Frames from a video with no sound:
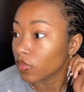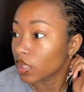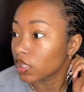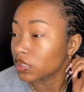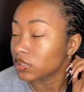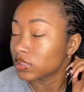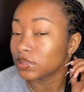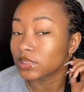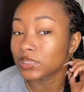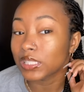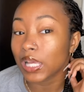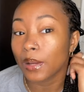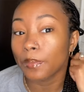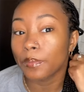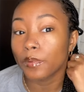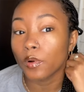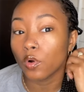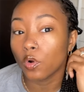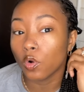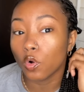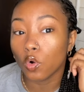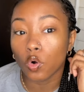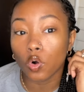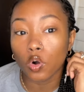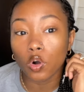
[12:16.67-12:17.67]
some type of
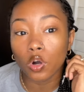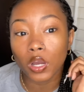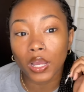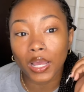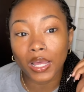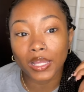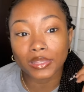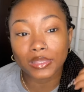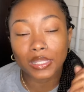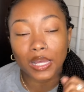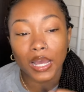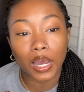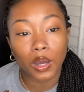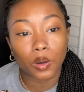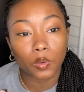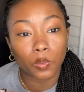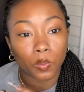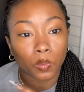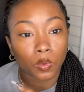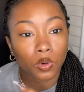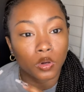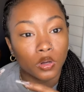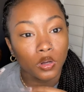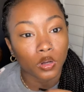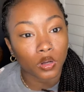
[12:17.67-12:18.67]
oil after I
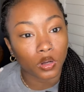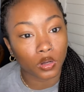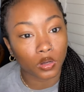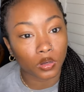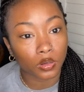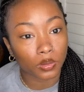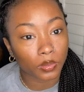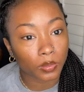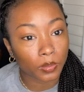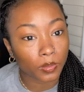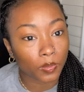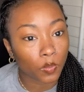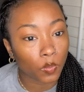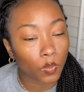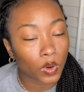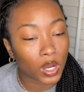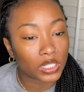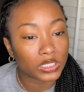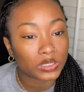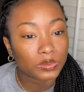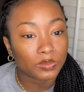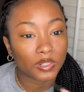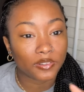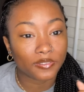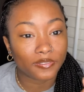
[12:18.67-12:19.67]
um
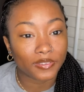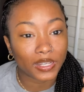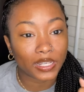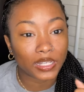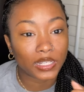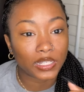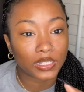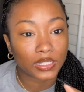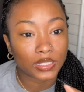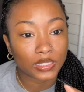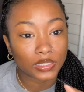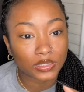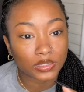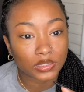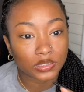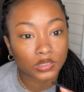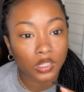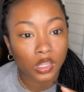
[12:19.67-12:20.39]
wash my face,